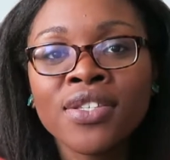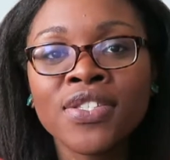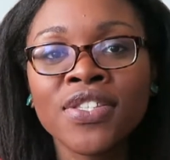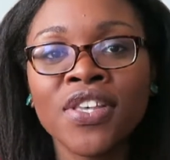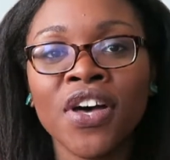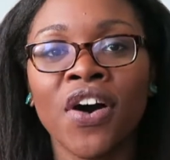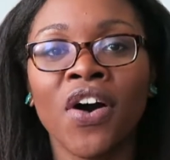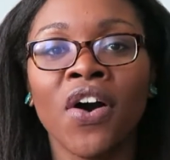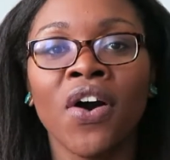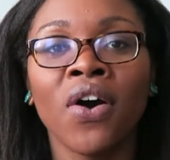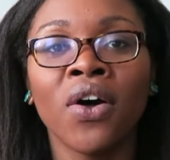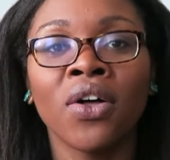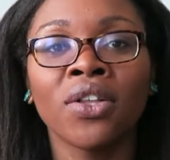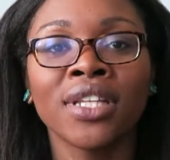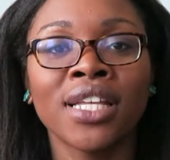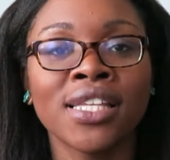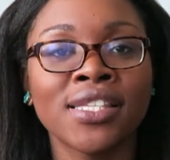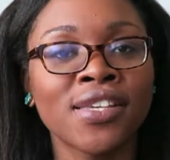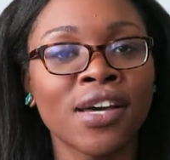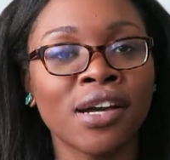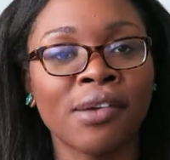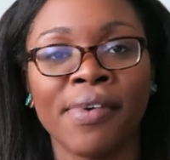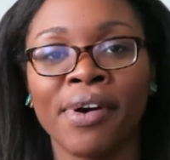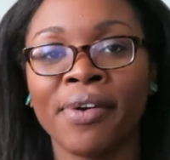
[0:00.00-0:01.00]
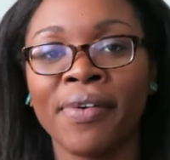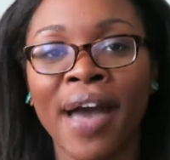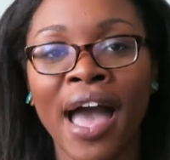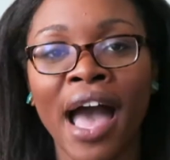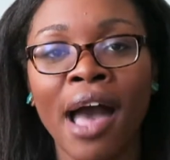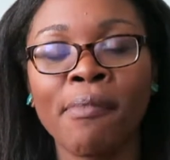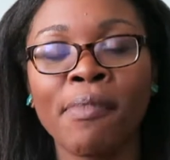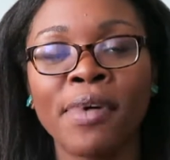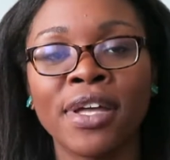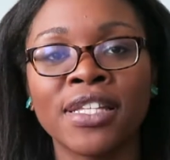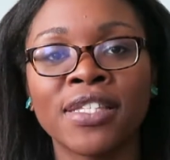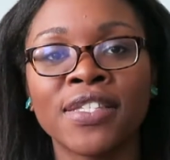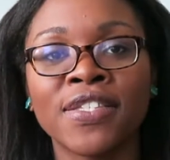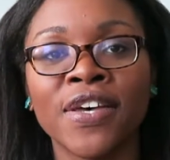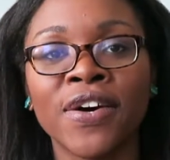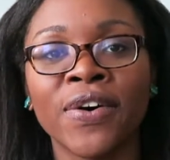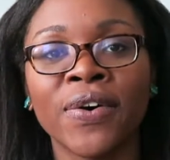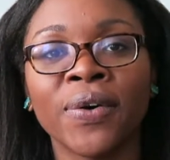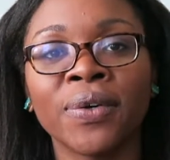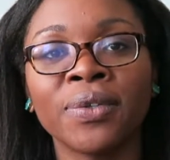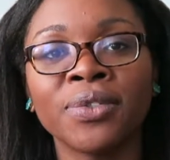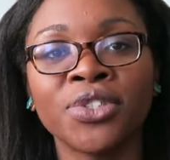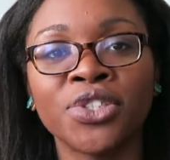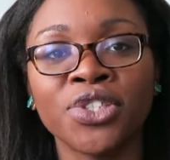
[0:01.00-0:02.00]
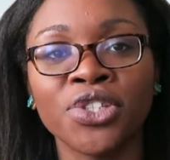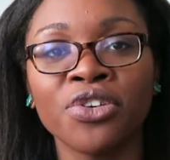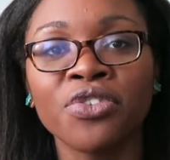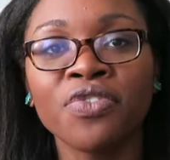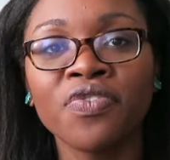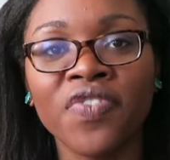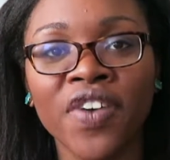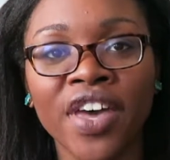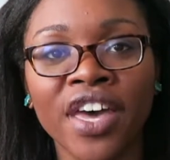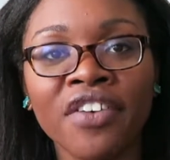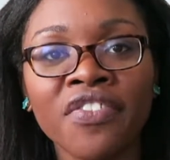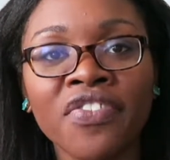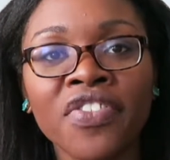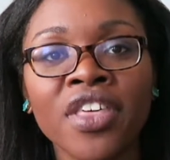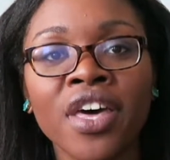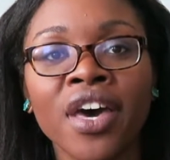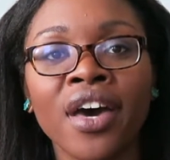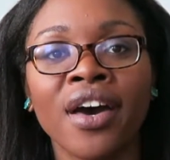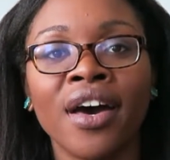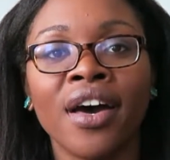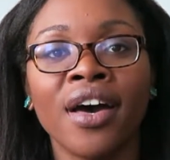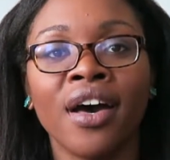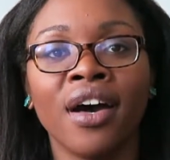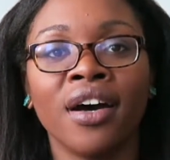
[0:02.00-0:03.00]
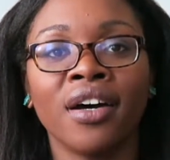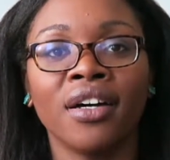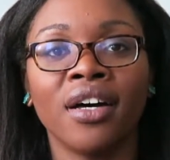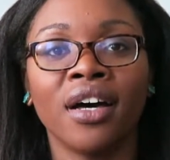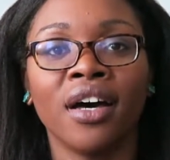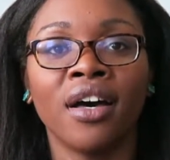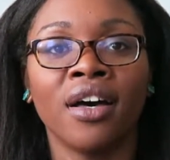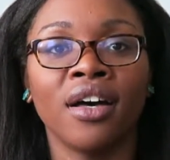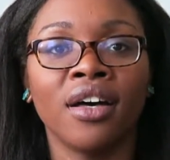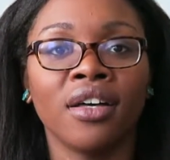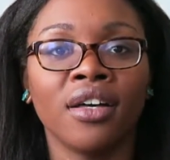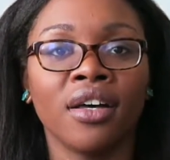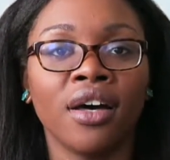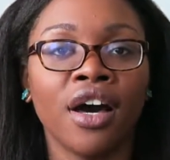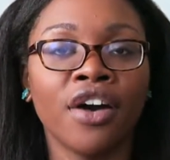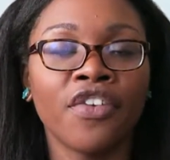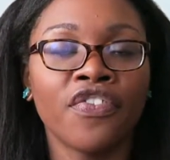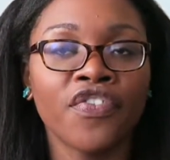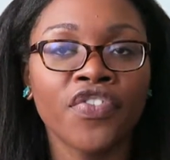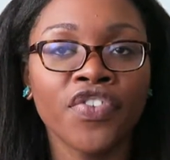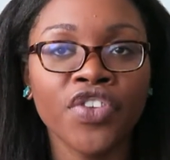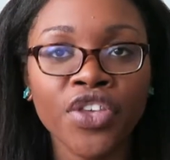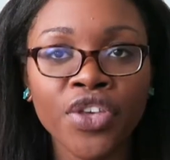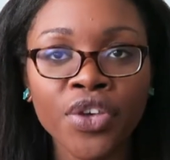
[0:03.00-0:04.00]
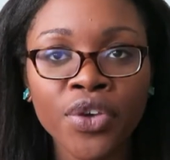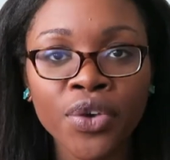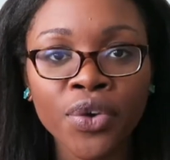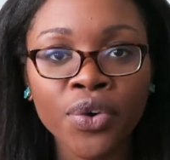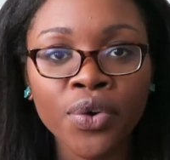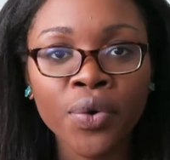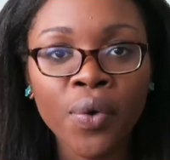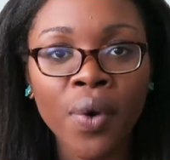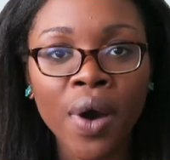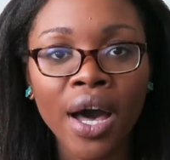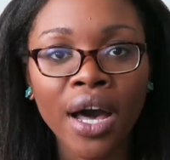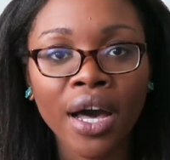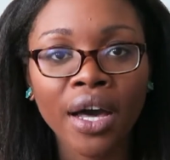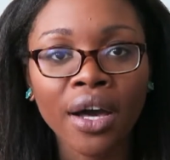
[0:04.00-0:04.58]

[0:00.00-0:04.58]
So let's talk about what happened. So June 5th, a few